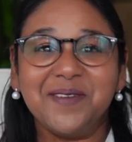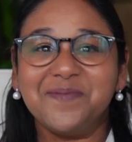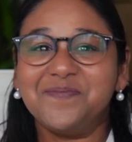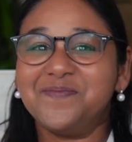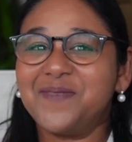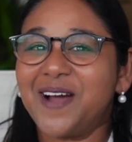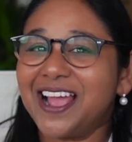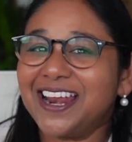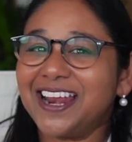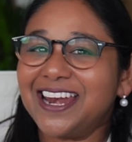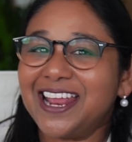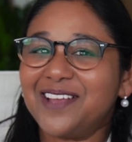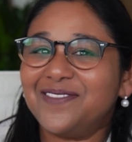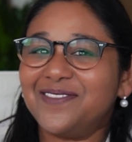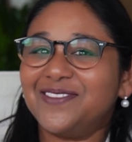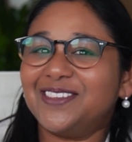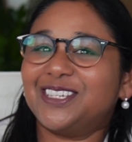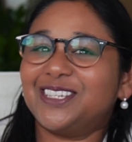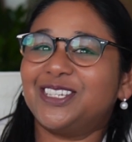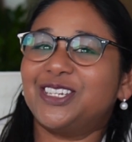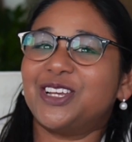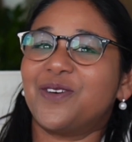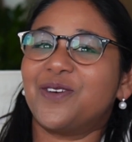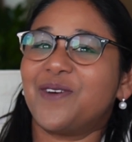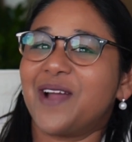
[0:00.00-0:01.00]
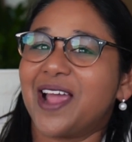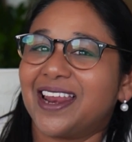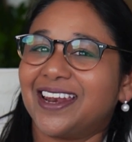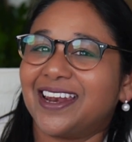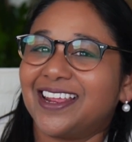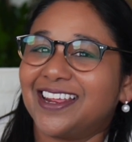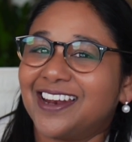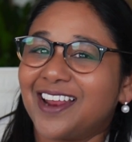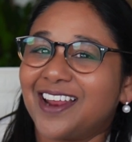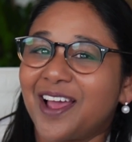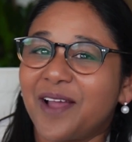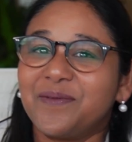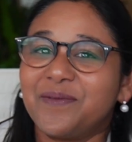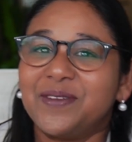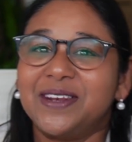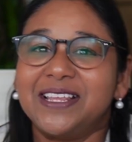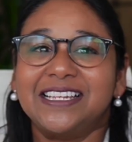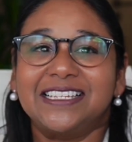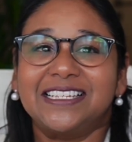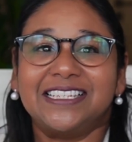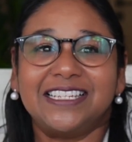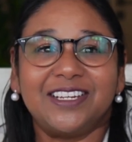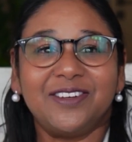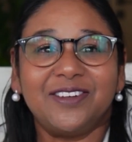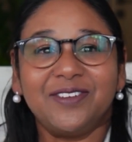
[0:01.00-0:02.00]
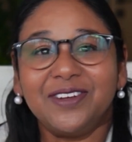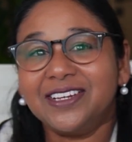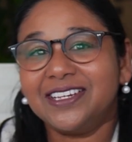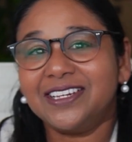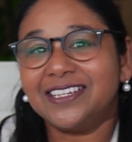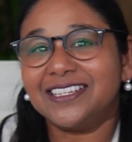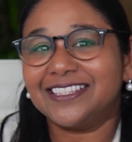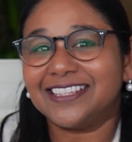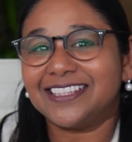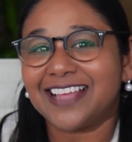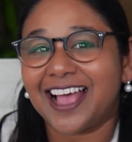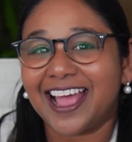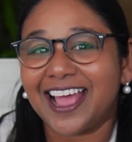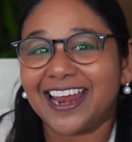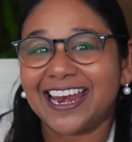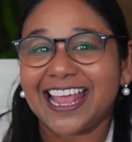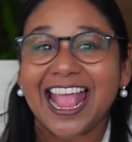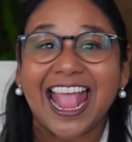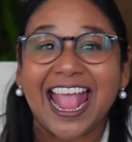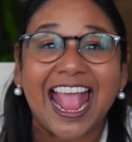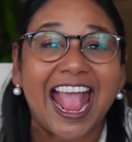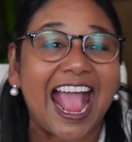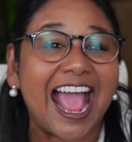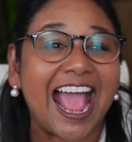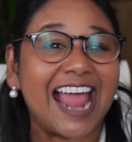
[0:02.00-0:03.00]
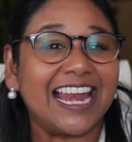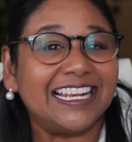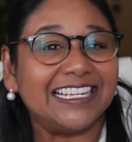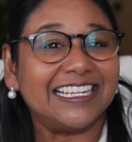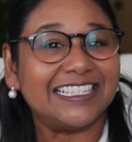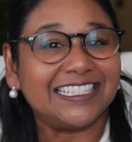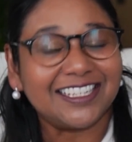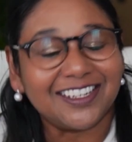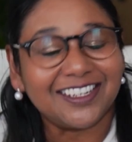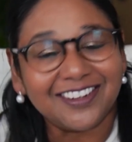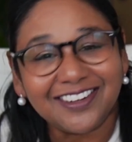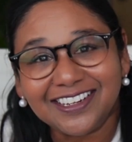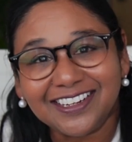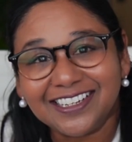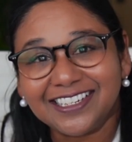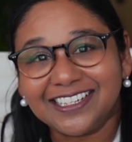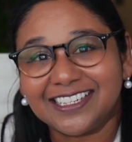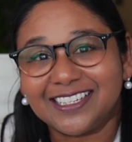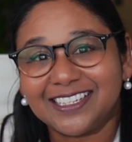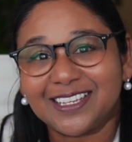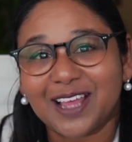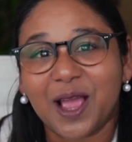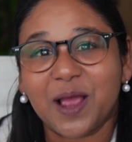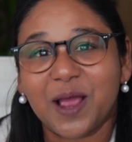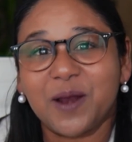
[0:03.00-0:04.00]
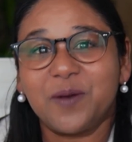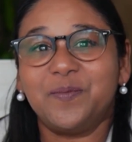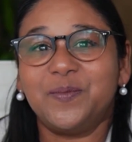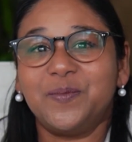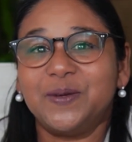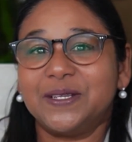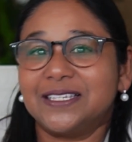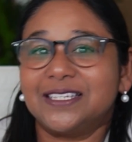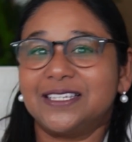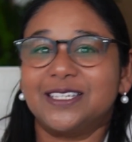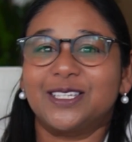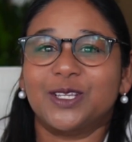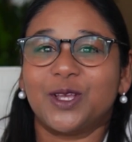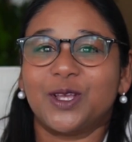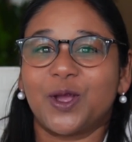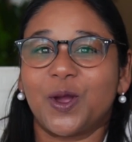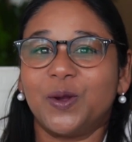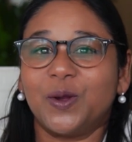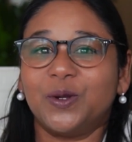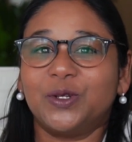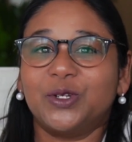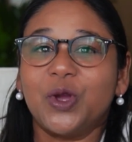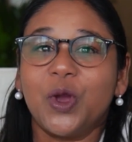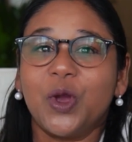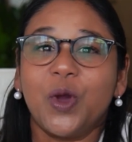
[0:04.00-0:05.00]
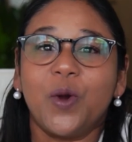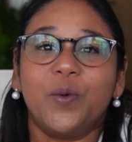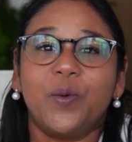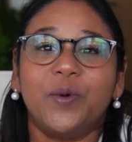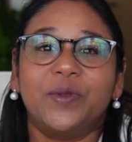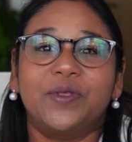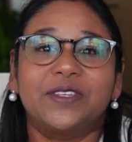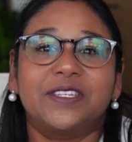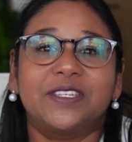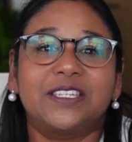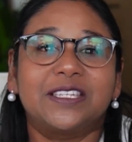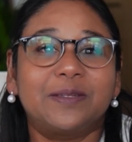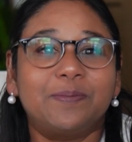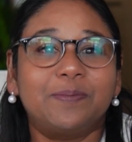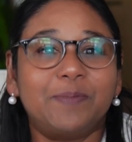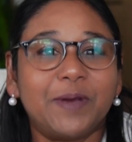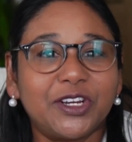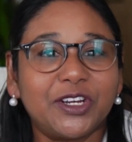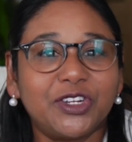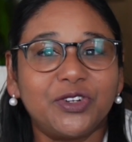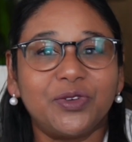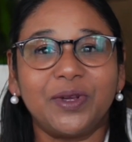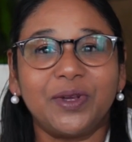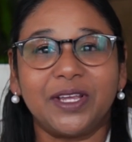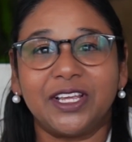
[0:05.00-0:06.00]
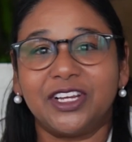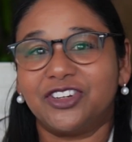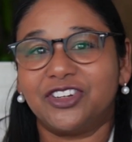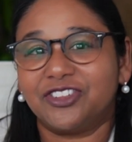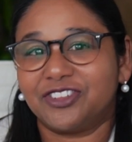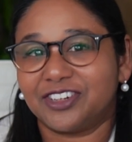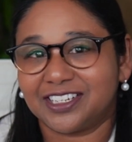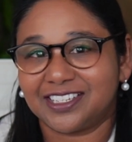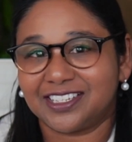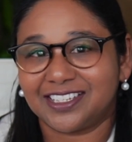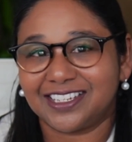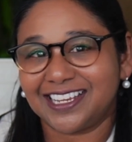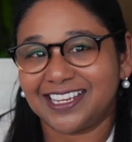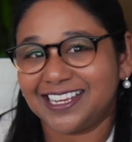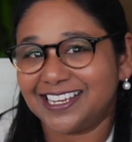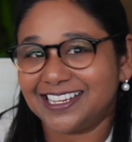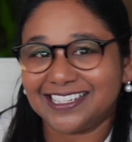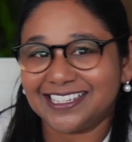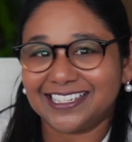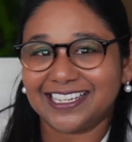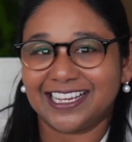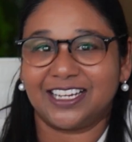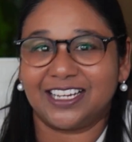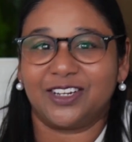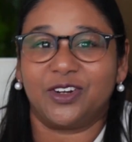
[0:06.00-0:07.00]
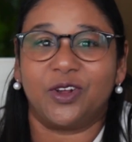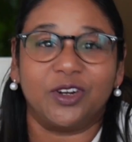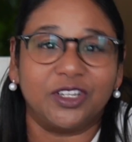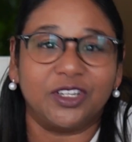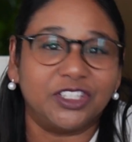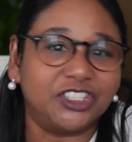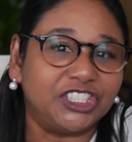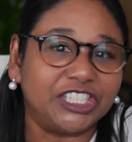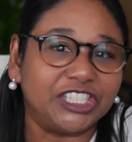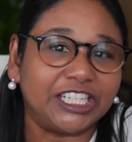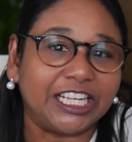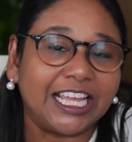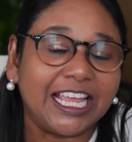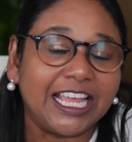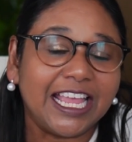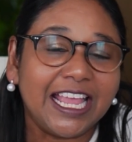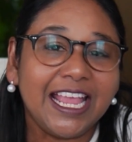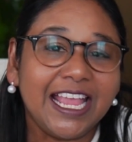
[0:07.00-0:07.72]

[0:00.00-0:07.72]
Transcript: My name is Joanne, and I'm an interior designer and interior design business coach with a special interest in technology.